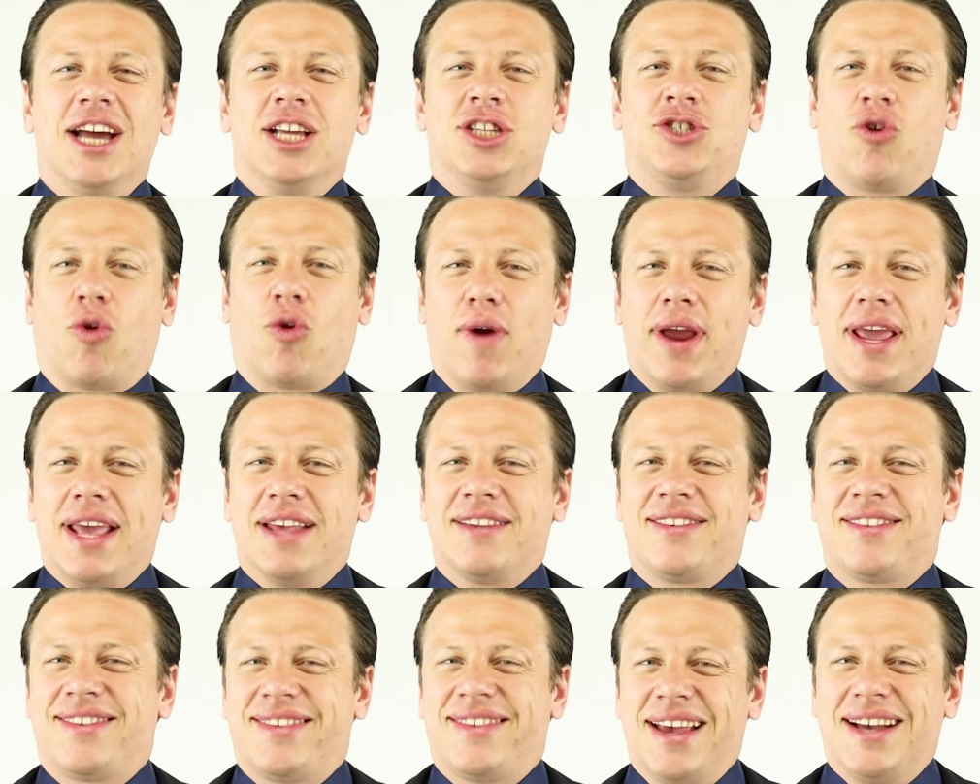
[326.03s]
during a
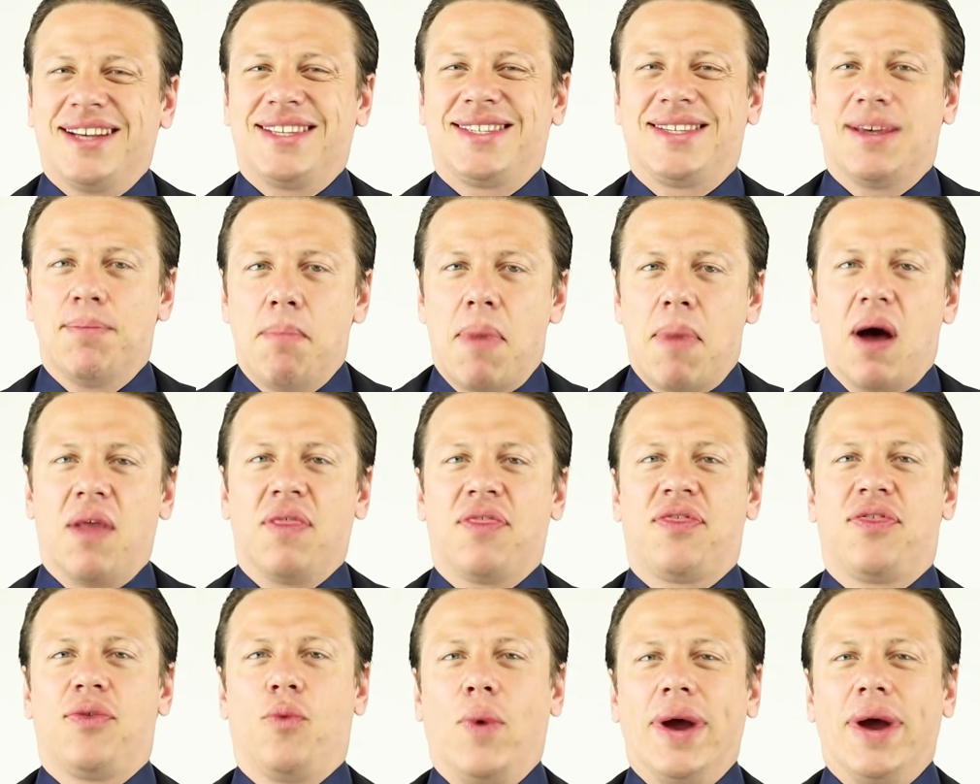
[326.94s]

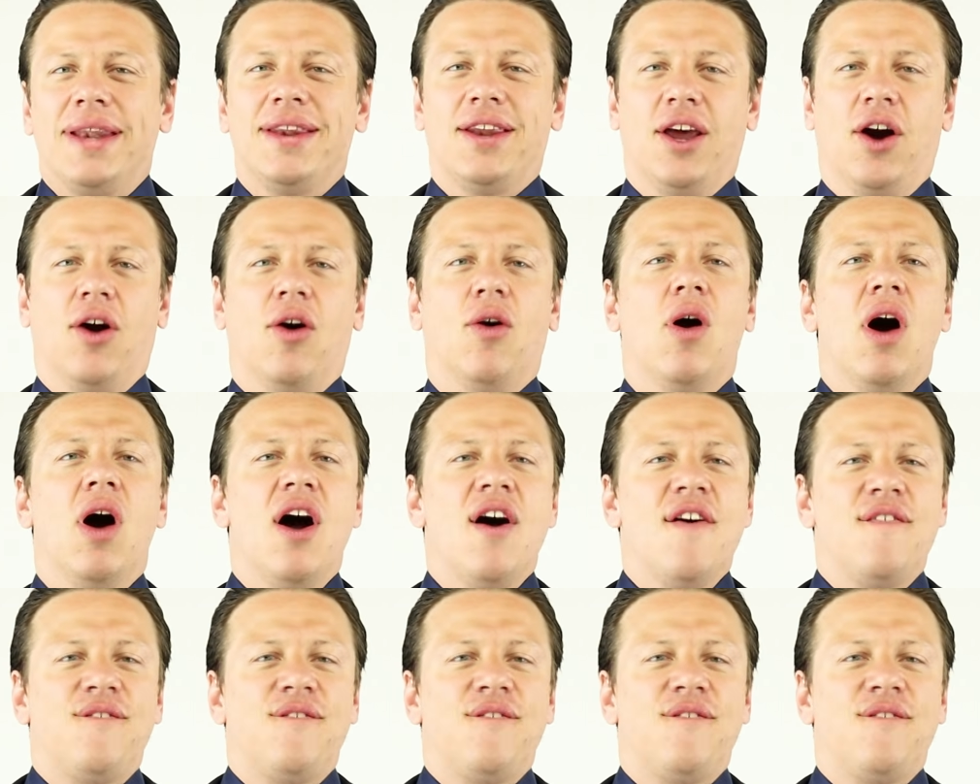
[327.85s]
6-month window